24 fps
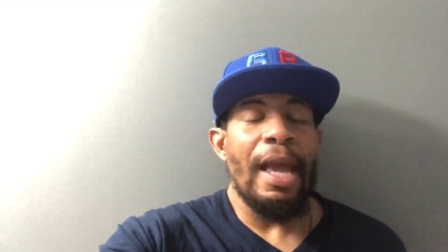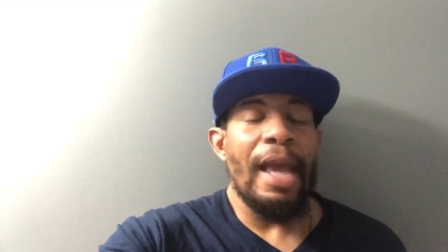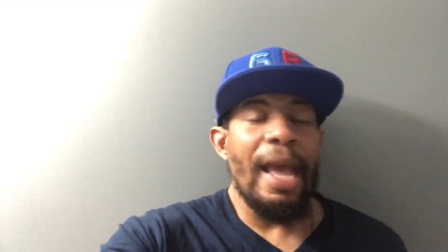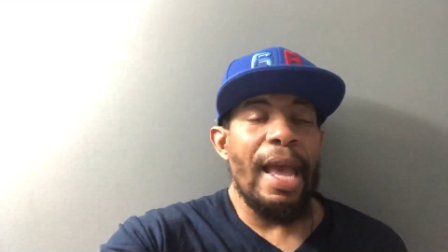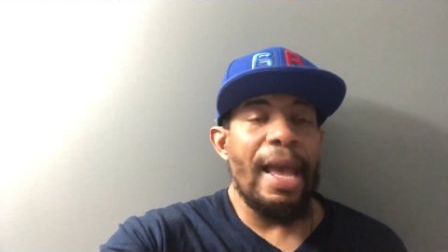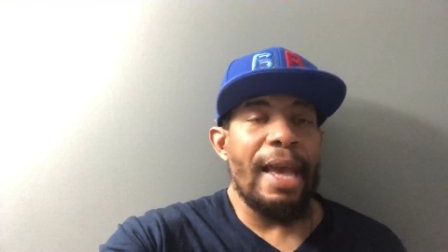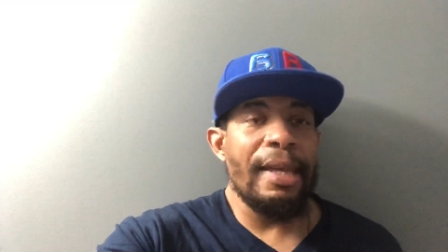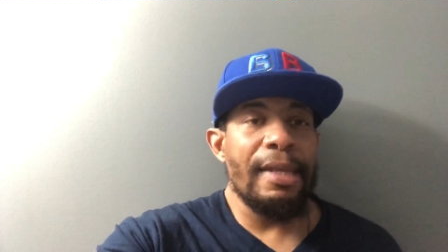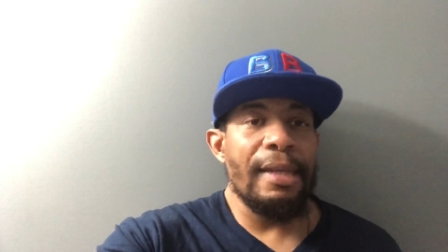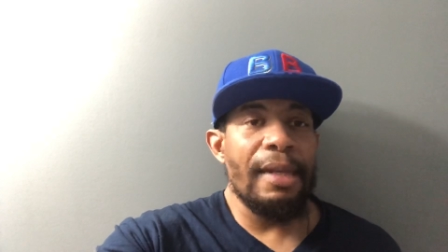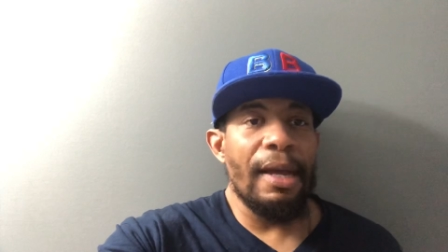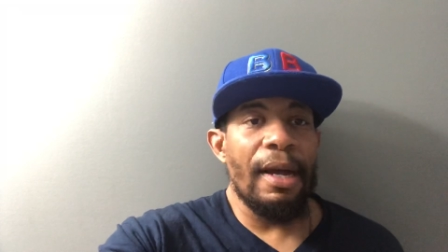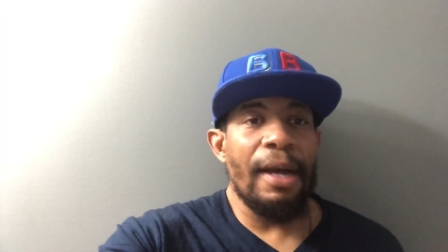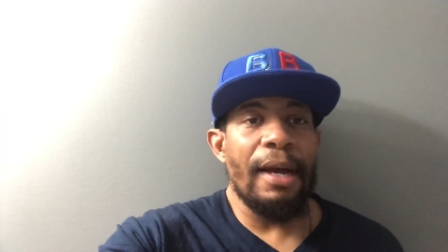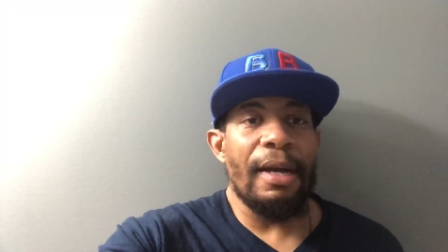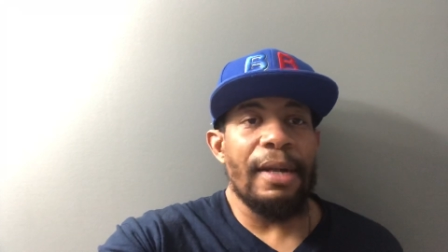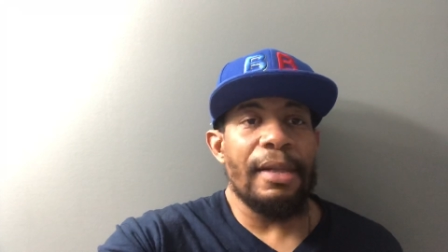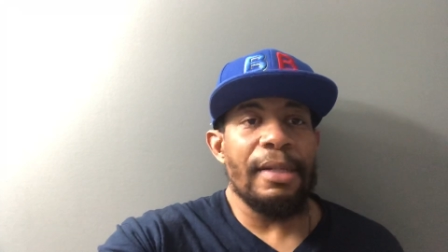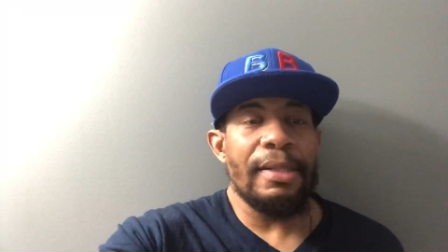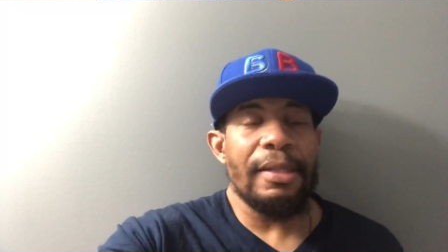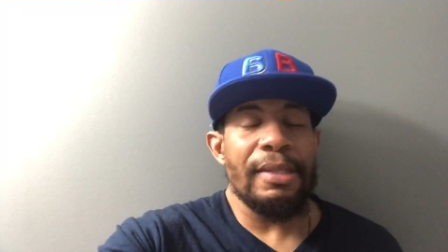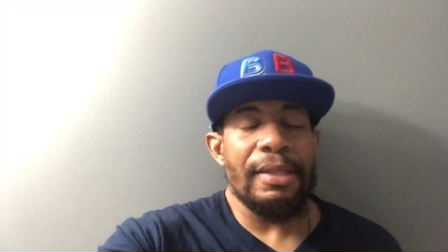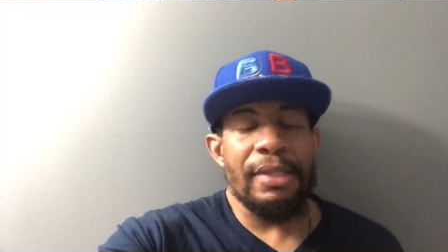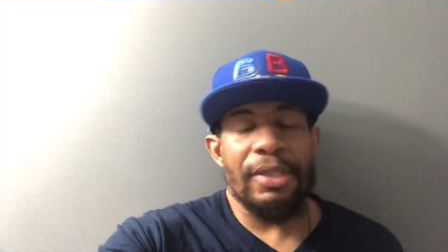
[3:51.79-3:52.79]
and
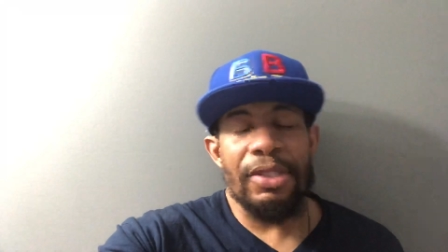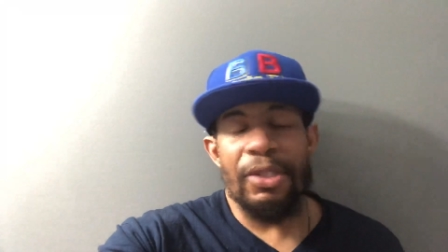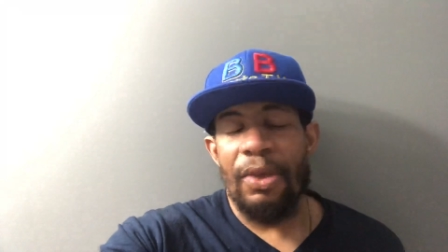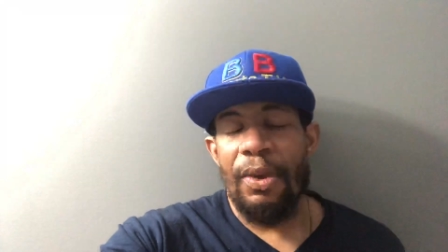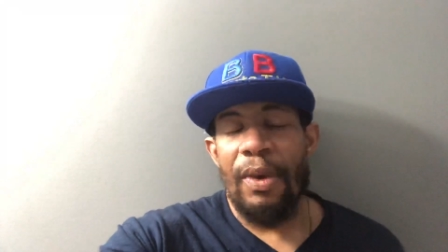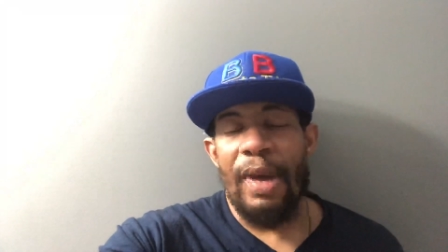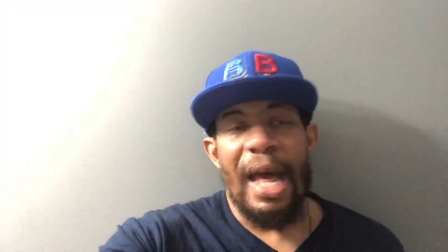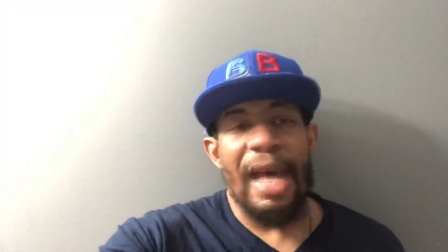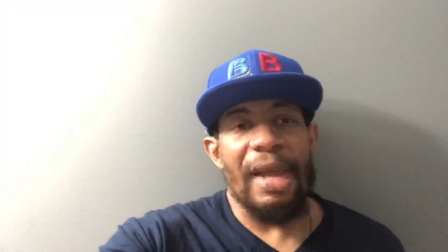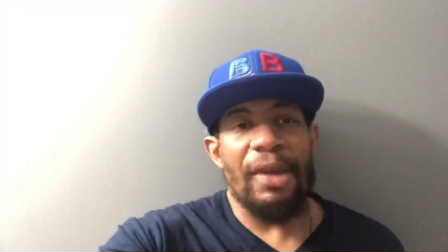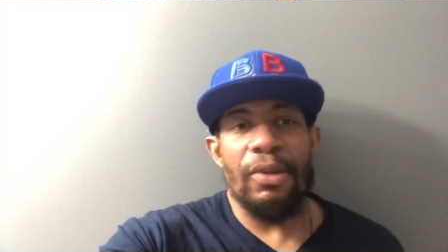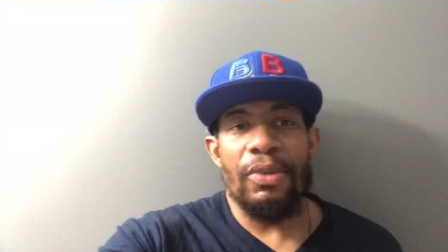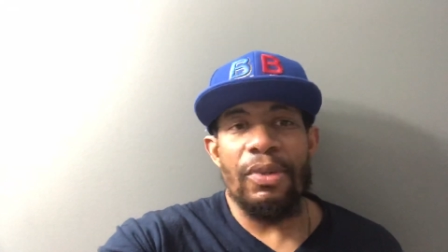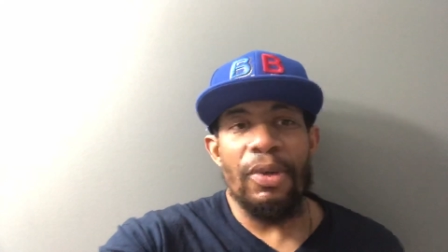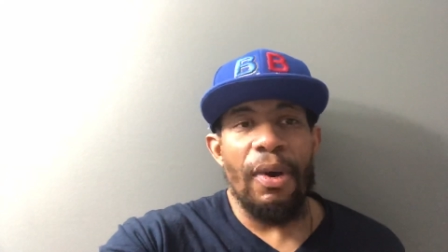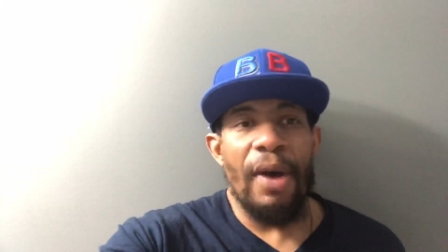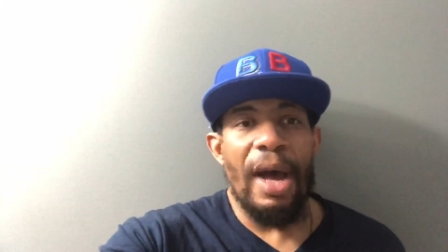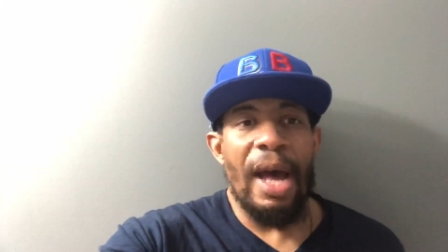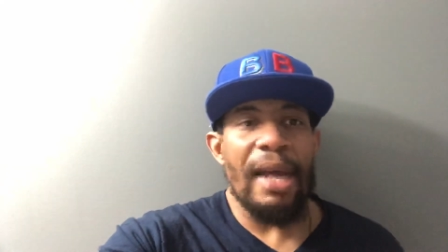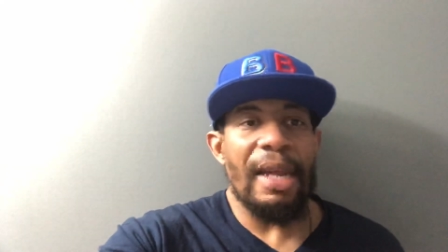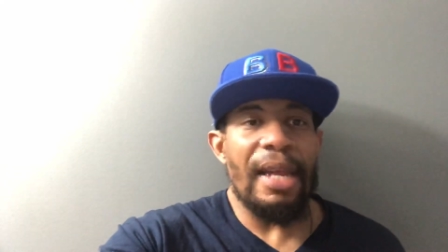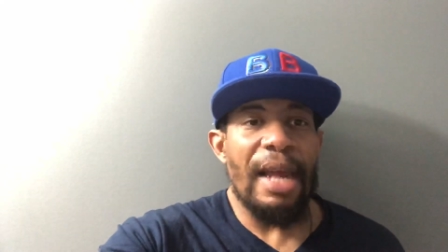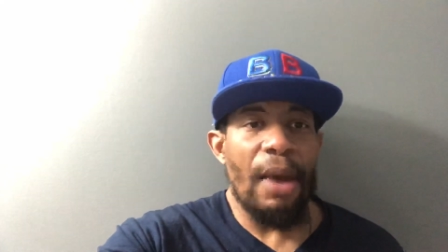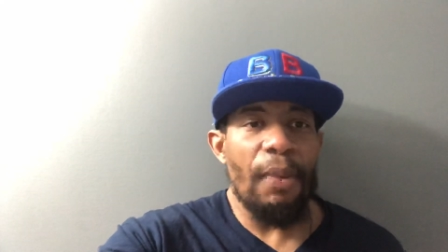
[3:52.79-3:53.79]
uh, so I don't know
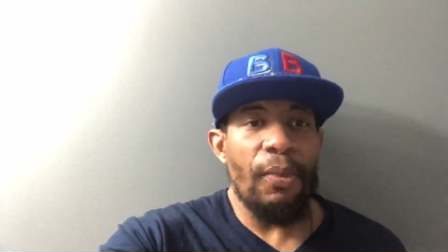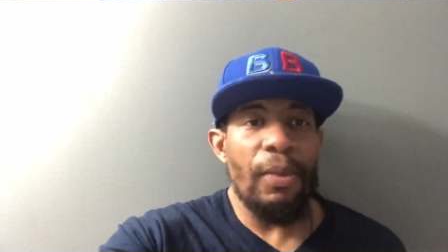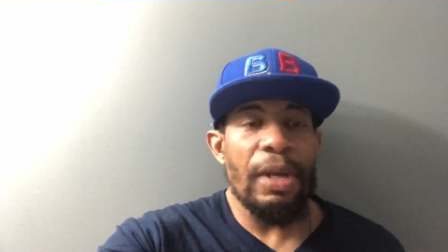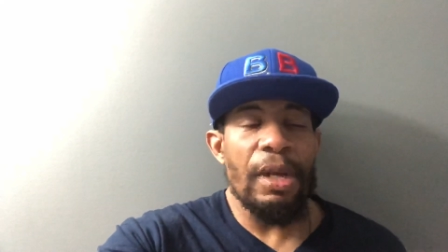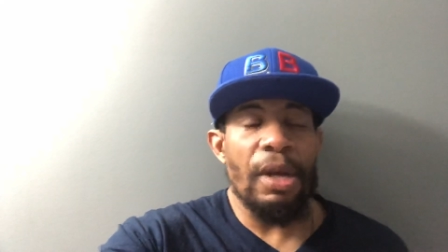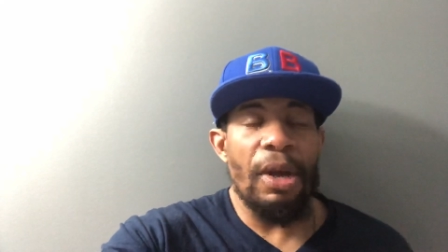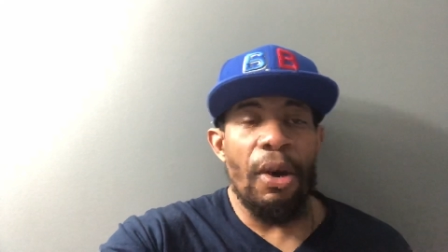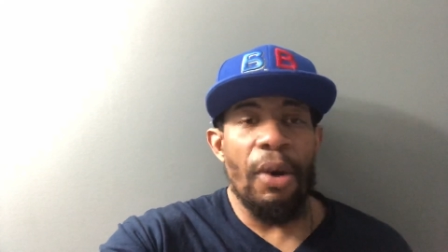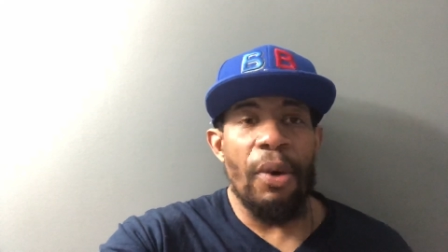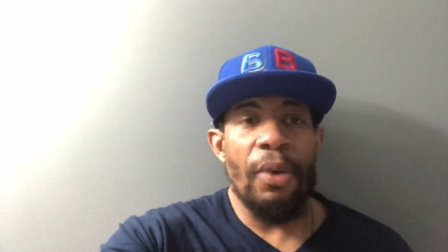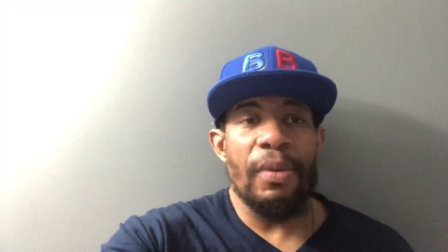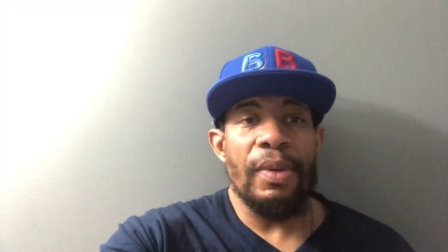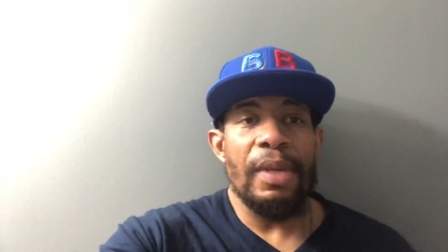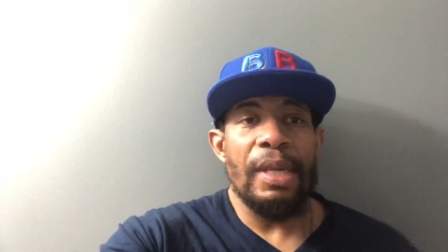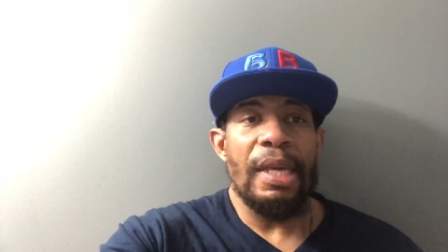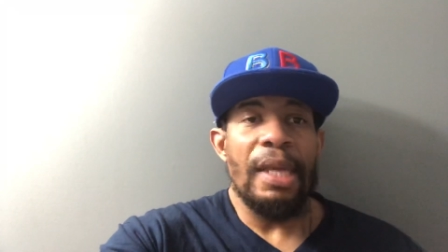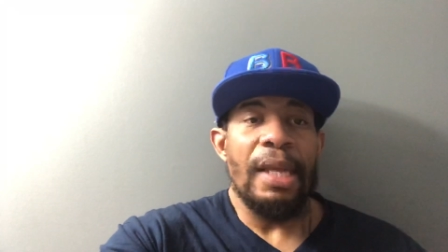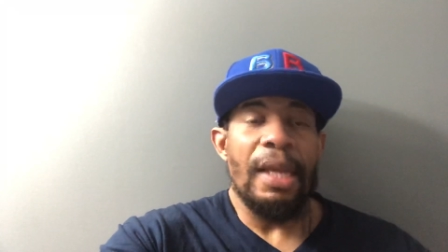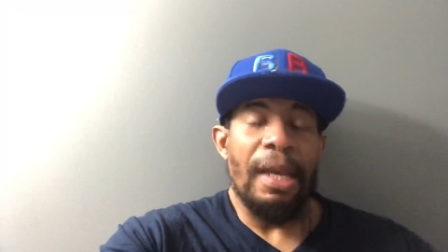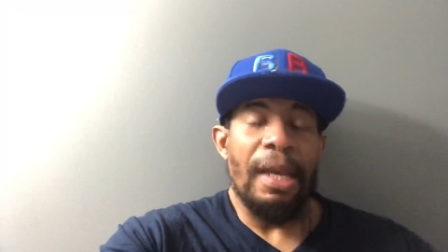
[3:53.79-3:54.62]
how that would go.